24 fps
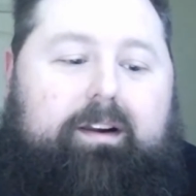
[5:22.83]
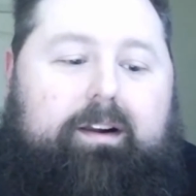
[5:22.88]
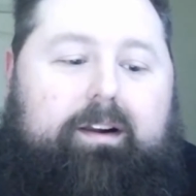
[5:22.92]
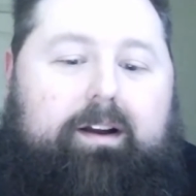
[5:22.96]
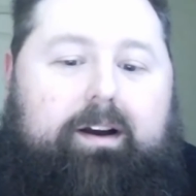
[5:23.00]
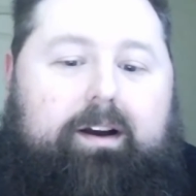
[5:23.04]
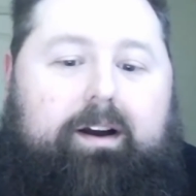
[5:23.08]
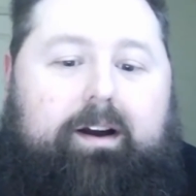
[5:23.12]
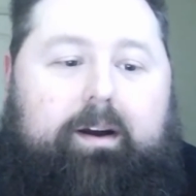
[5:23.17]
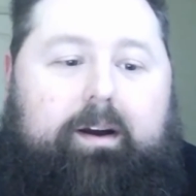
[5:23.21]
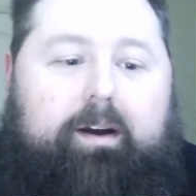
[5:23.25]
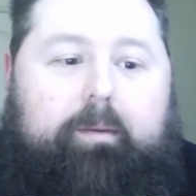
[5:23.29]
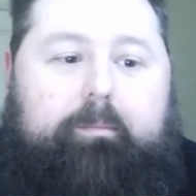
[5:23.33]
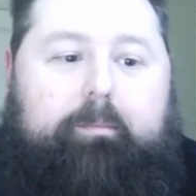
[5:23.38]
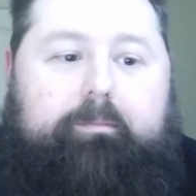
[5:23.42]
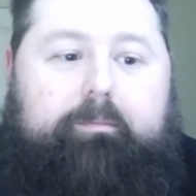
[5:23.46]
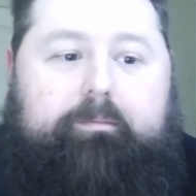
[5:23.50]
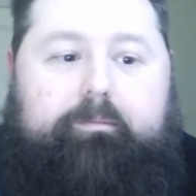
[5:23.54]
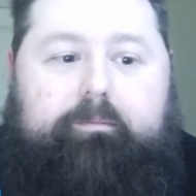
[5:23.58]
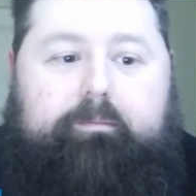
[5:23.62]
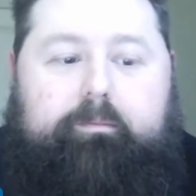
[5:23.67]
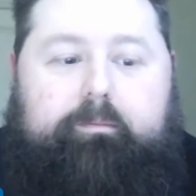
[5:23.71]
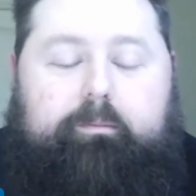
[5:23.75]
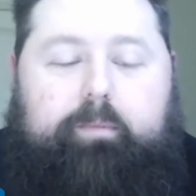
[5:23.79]

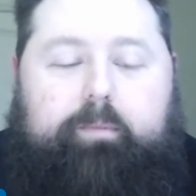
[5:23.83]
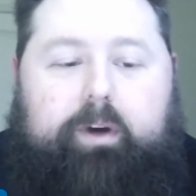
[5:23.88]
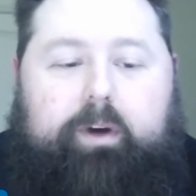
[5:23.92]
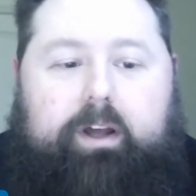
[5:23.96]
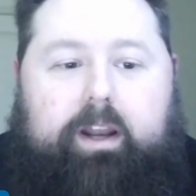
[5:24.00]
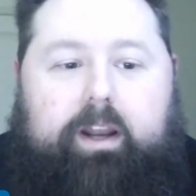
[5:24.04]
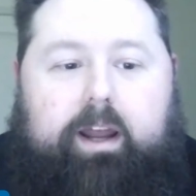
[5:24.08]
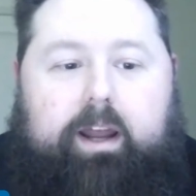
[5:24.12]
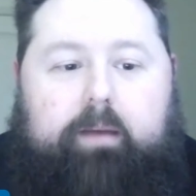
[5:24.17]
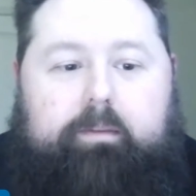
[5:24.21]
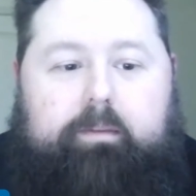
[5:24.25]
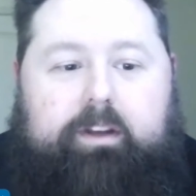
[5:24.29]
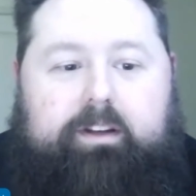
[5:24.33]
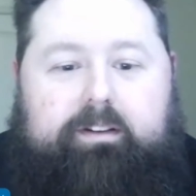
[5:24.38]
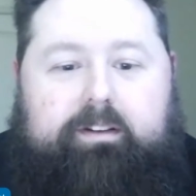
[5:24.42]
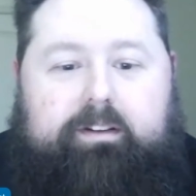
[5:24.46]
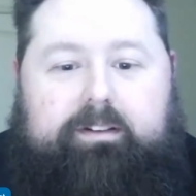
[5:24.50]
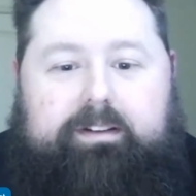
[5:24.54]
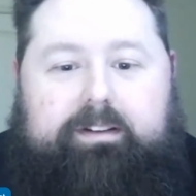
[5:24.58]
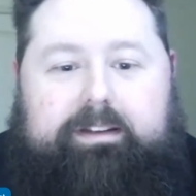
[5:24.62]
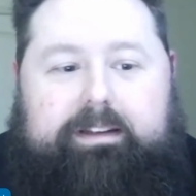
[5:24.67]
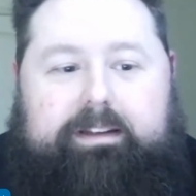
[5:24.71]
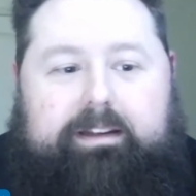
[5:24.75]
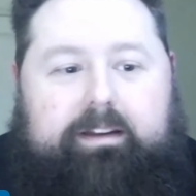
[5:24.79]
But I mean,
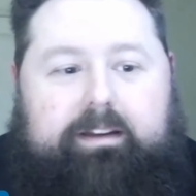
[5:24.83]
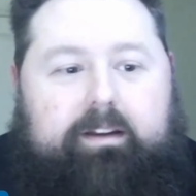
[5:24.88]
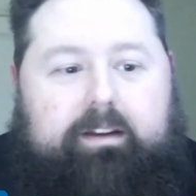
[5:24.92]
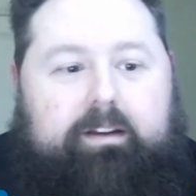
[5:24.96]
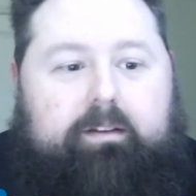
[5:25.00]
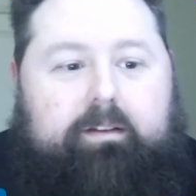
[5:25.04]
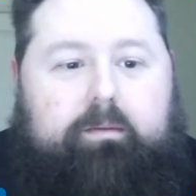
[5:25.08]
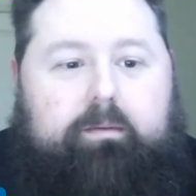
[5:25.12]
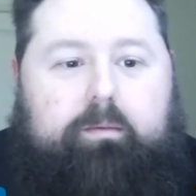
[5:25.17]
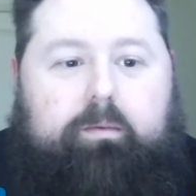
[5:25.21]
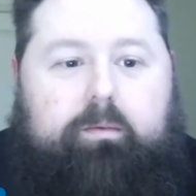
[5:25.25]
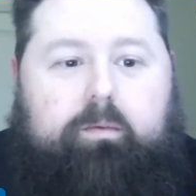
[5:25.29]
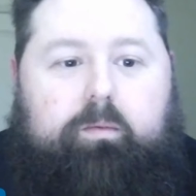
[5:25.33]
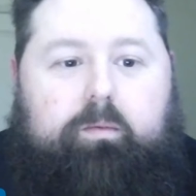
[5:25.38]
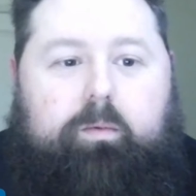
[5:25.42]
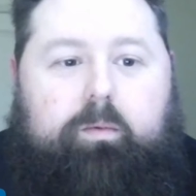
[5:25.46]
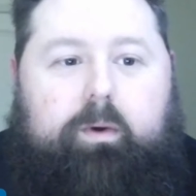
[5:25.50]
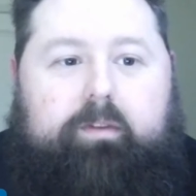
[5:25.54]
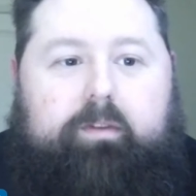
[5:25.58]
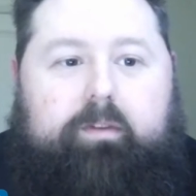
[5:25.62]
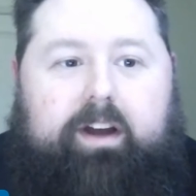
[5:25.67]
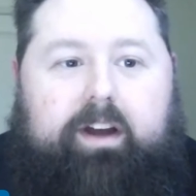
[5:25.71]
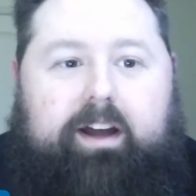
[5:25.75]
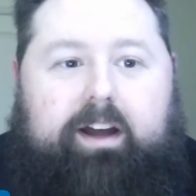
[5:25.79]

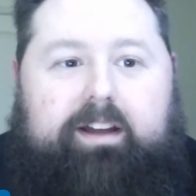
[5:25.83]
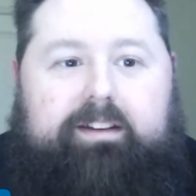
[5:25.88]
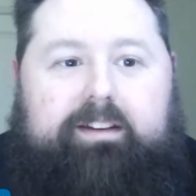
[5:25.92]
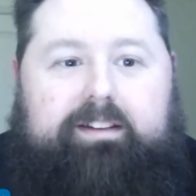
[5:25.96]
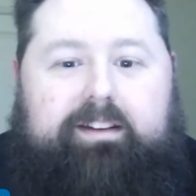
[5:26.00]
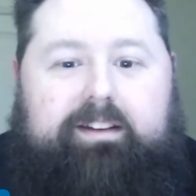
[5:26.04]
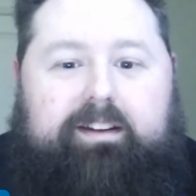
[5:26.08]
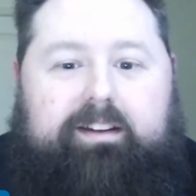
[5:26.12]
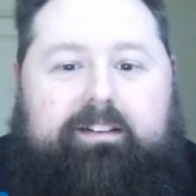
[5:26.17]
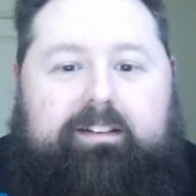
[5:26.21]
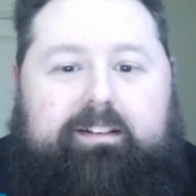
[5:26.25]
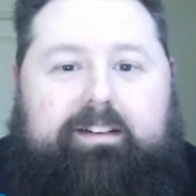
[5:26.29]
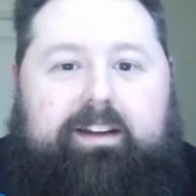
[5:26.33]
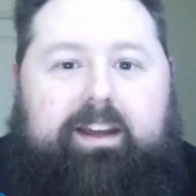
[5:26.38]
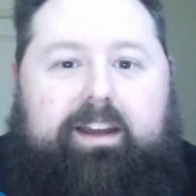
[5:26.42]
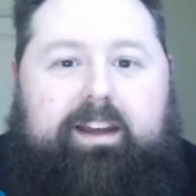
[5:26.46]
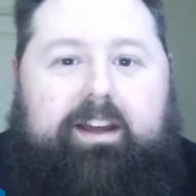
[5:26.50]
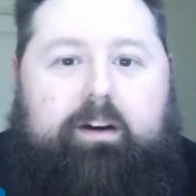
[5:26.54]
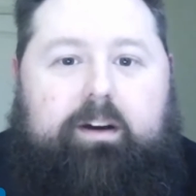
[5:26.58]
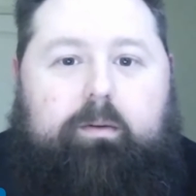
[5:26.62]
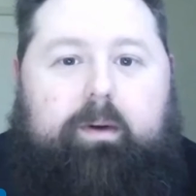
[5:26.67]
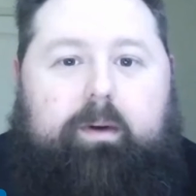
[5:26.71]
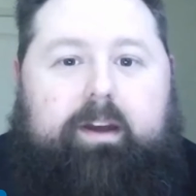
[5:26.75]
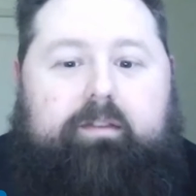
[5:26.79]
we've got to
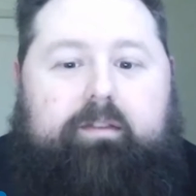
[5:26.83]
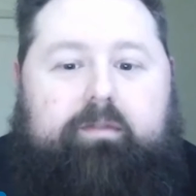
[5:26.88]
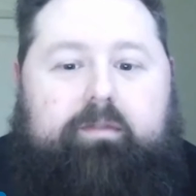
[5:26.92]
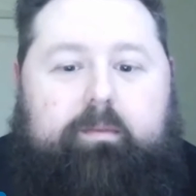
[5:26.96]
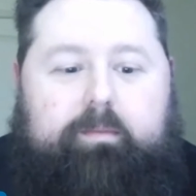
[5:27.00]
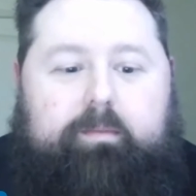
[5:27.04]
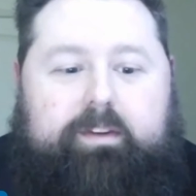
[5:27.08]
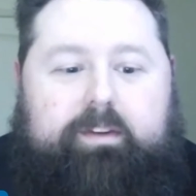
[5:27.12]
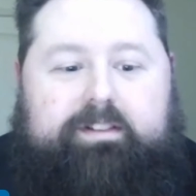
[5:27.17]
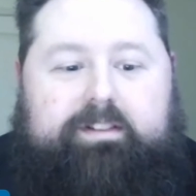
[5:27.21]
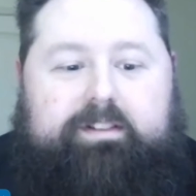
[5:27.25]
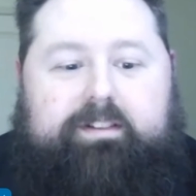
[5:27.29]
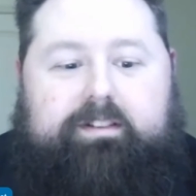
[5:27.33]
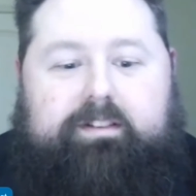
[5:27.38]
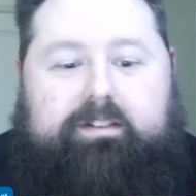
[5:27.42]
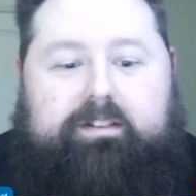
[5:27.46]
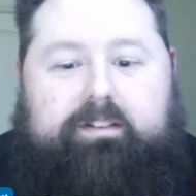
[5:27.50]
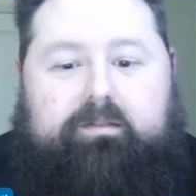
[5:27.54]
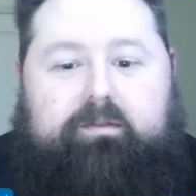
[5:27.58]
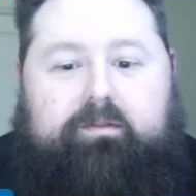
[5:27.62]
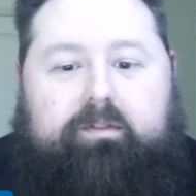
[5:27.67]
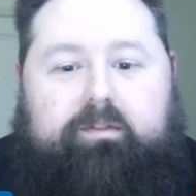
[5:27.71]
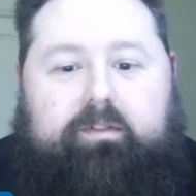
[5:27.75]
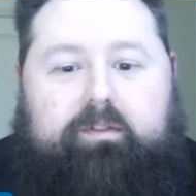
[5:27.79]
get away from
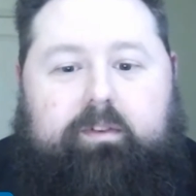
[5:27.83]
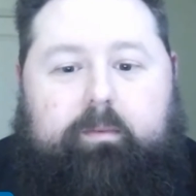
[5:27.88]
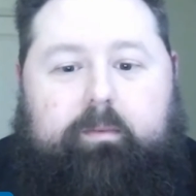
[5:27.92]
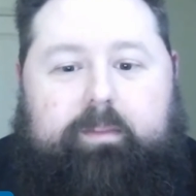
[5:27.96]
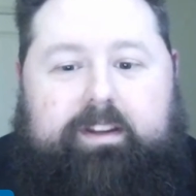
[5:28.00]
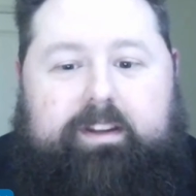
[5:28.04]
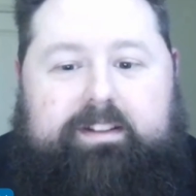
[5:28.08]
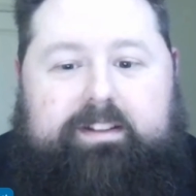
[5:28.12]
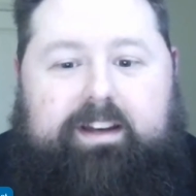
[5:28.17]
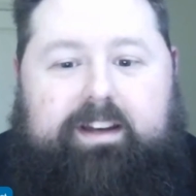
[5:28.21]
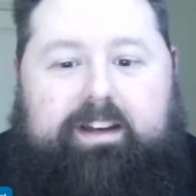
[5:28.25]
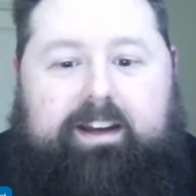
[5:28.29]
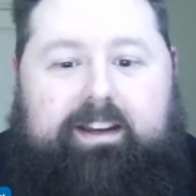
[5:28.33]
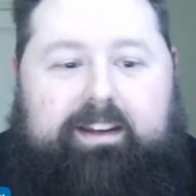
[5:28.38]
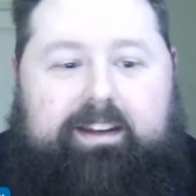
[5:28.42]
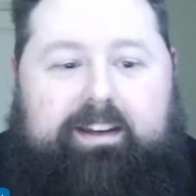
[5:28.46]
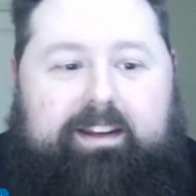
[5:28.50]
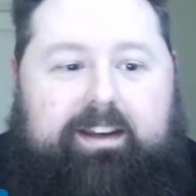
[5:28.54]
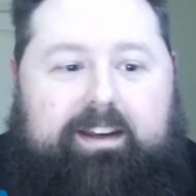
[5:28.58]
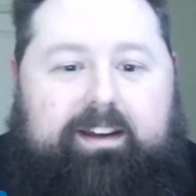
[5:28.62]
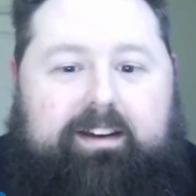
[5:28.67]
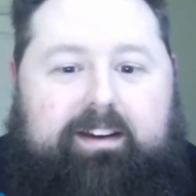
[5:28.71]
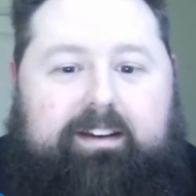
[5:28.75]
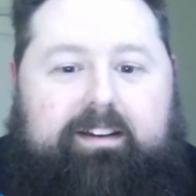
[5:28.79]
this
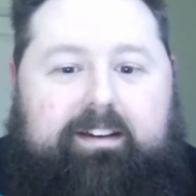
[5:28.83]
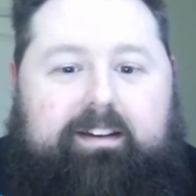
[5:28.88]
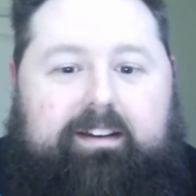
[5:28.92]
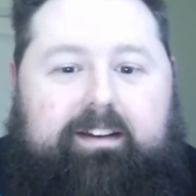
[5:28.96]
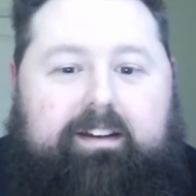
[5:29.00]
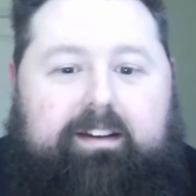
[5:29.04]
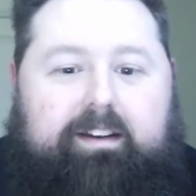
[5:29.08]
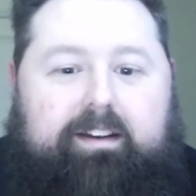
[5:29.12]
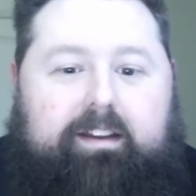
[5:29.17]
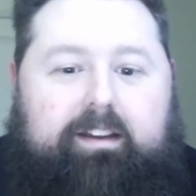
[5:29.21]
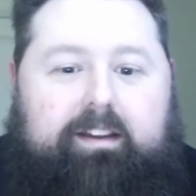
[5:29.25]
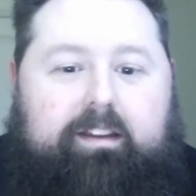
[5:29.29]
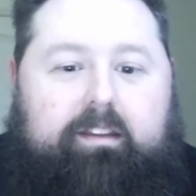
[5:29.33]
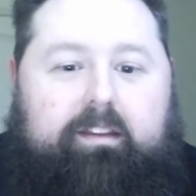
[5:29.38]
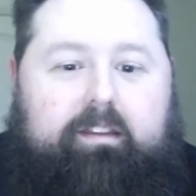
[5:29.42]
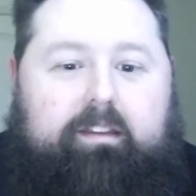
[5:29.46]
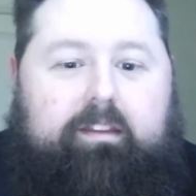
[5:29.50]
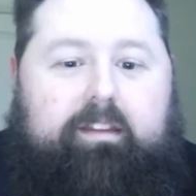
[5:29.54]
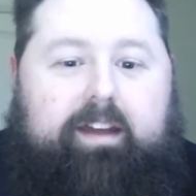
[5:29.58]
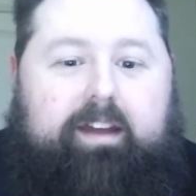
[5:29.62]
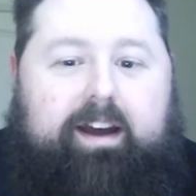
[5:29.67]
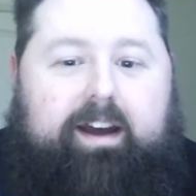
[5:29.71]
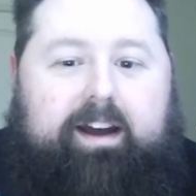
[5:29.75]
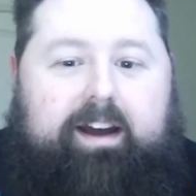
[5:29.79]
idea
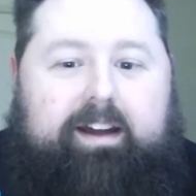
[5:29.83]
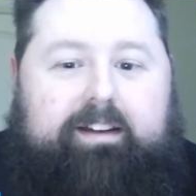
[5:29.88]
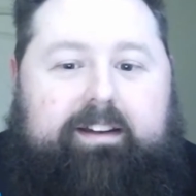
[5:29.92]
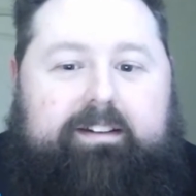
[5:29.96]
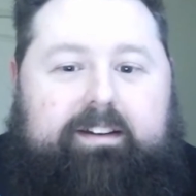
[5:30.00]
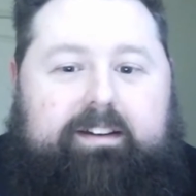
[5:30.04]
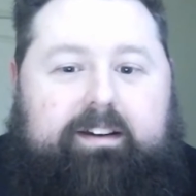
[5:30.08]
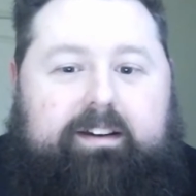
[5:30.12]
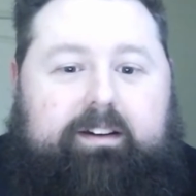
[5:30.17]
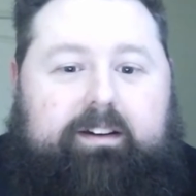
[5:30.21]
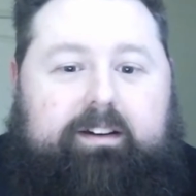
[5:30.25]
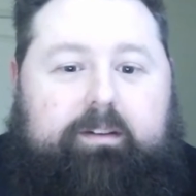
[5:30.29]
that